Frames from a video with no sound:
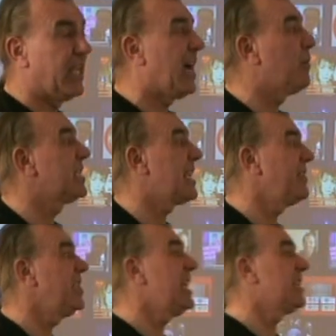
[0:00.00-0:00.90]
That was
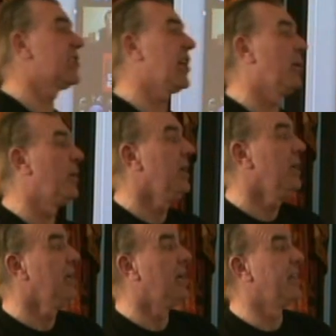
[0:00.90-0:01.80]
7 years ago.
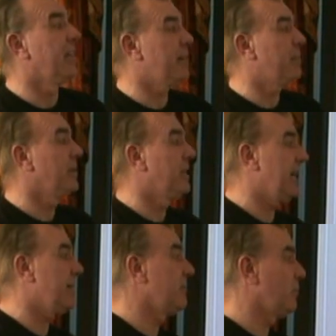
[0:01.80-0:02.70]
And
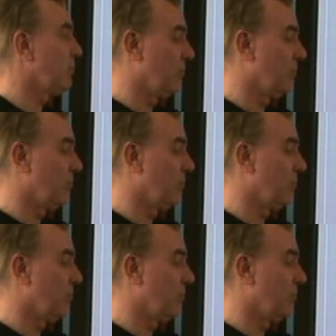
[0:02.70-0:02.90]
that